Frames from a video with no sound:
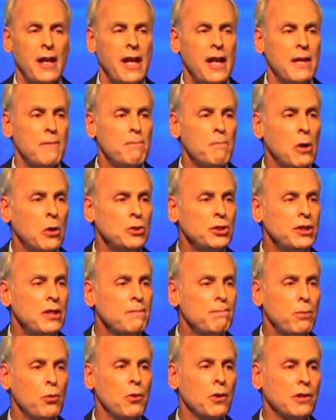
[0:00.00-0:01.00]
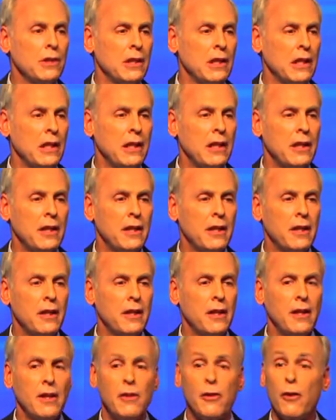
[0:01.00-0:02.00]
And most importantly,
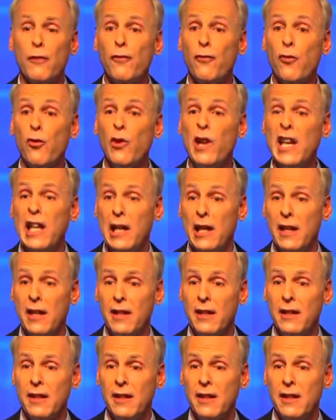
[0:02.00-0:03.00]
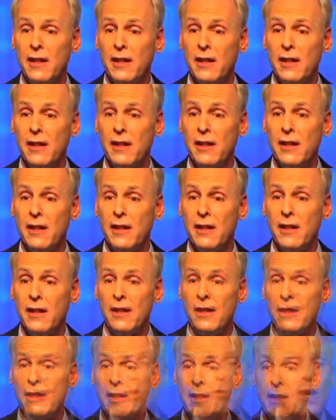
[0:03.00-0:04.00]
they're free
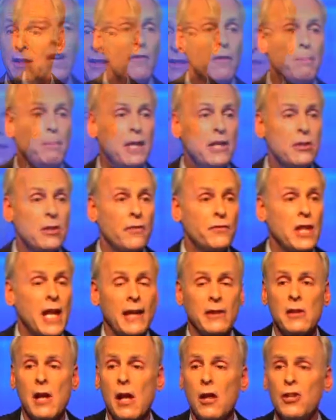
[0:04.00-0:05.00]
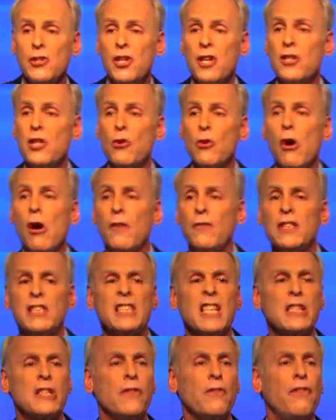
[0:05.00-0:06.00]
you have a piece of technology in your office
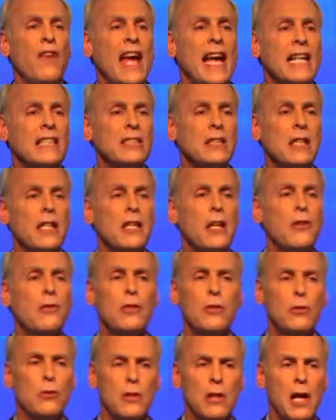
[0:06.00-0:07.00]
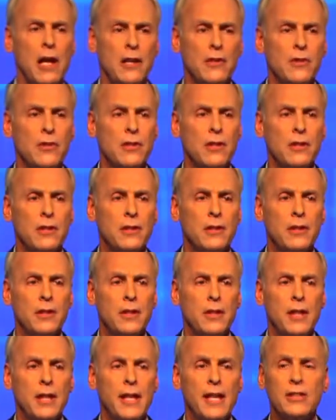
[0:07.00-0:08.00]
that's vastly underutilized.
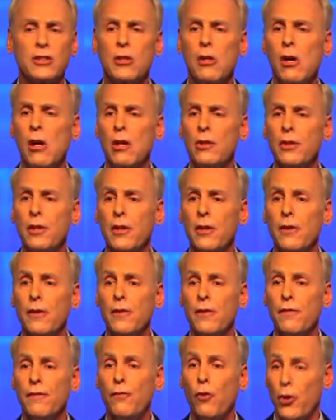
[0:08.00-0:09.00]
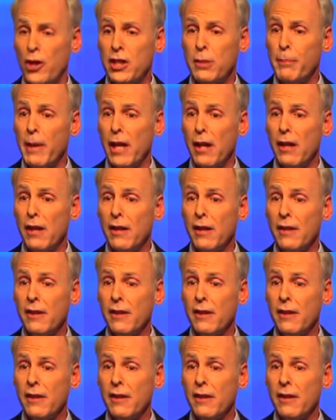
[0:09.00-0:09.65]
It's called voicemail.